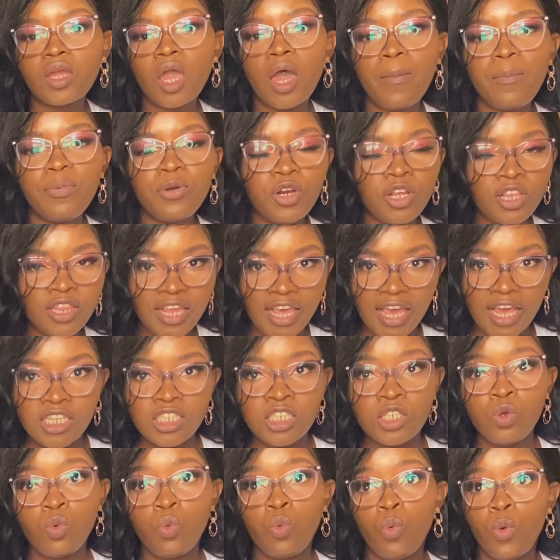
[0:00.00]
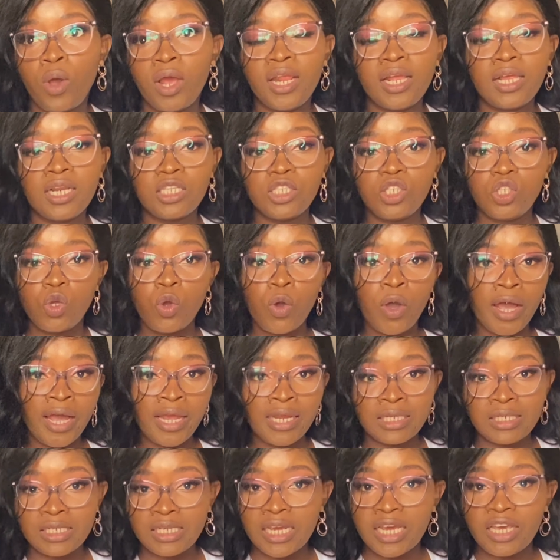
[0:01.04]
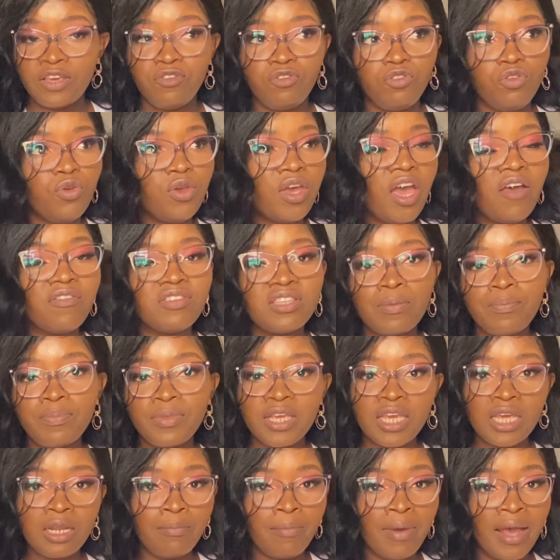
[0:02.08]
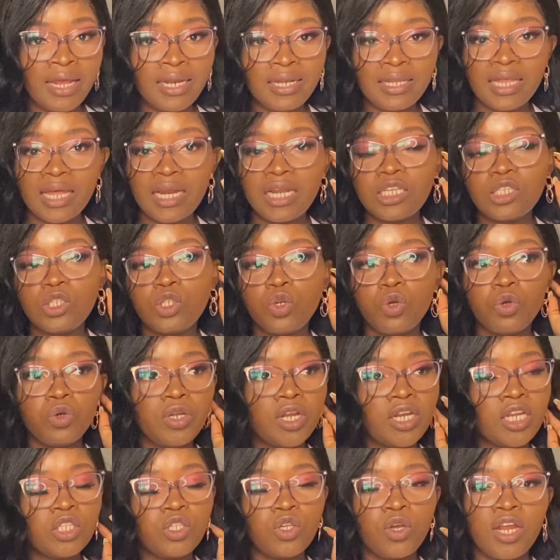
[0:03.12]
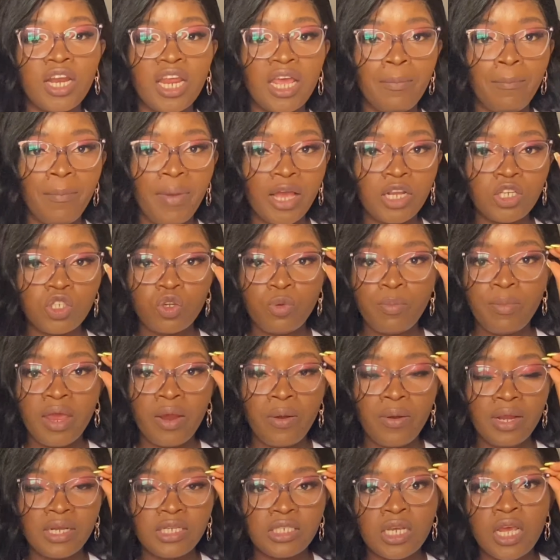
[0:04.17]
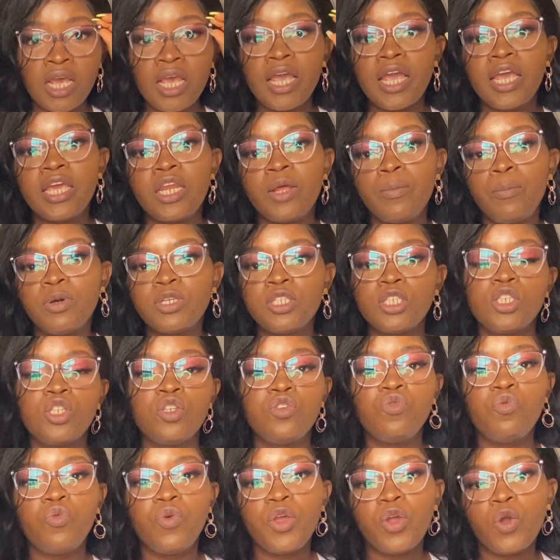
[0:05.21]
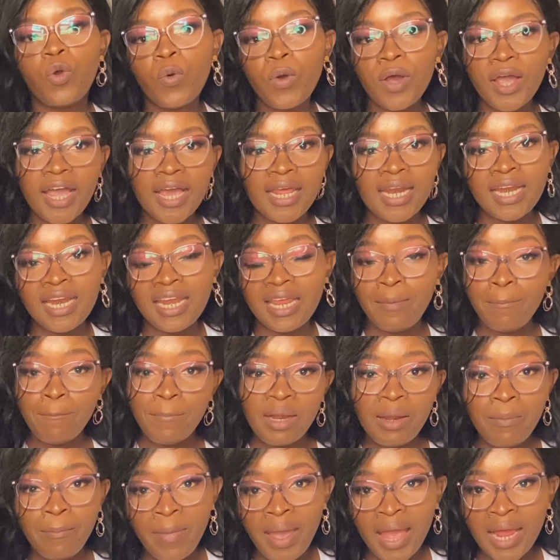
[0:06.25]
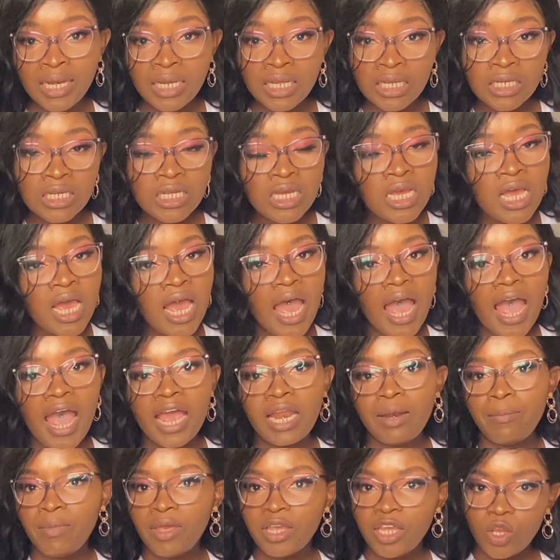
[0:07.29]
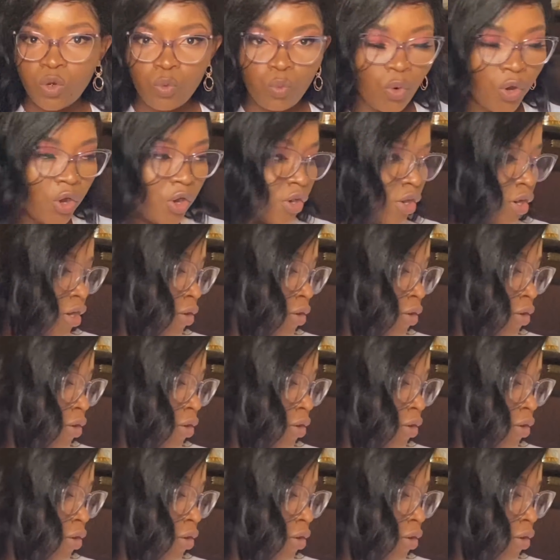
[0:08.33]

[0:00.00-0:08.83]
put in the action when it is your idea. If you have something in mind that is good and it's going to impact your marriage in a positive way, go ahead and implement it and make it work.